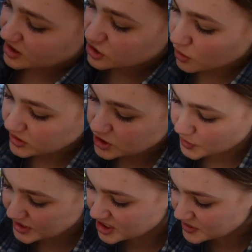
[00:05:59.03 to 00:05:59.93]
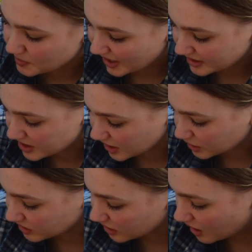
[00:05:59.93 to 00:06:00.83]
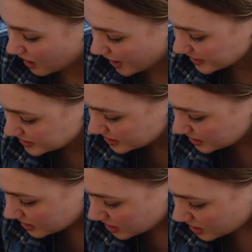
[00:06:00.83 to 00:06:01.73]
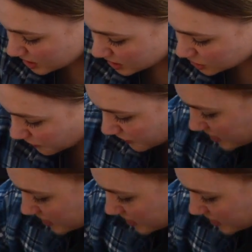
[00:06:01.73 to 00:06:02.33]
it's going to expand a lot, so if you